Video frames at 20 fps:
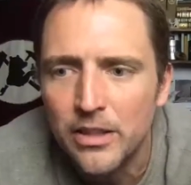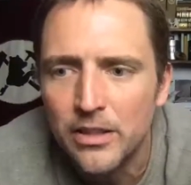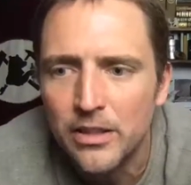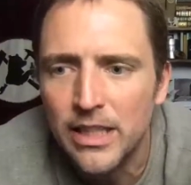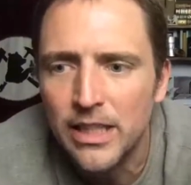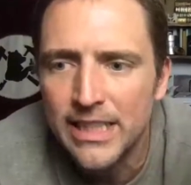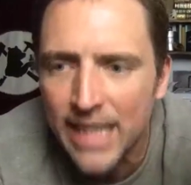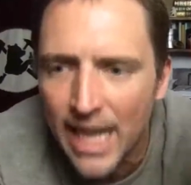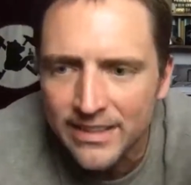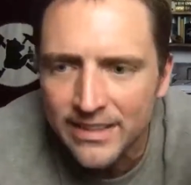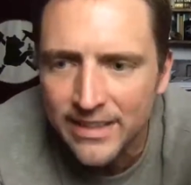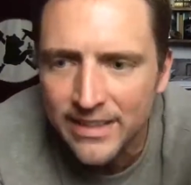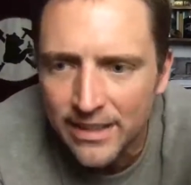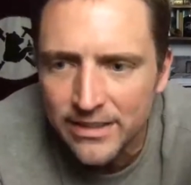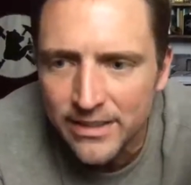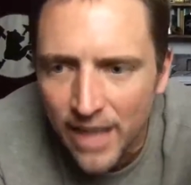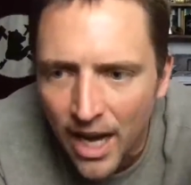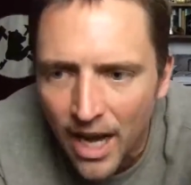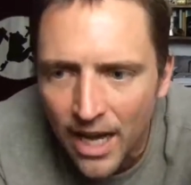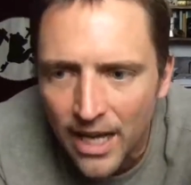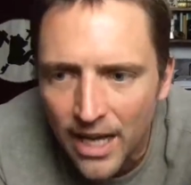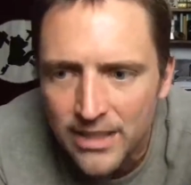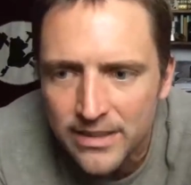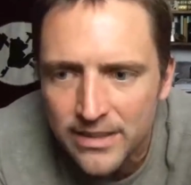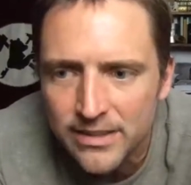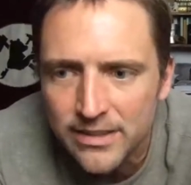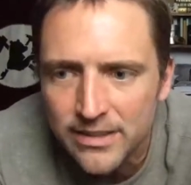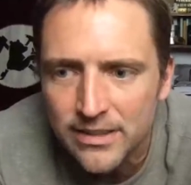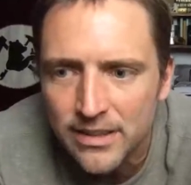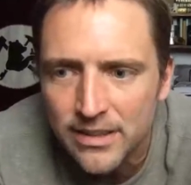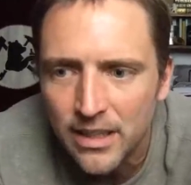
Like, yes, it does.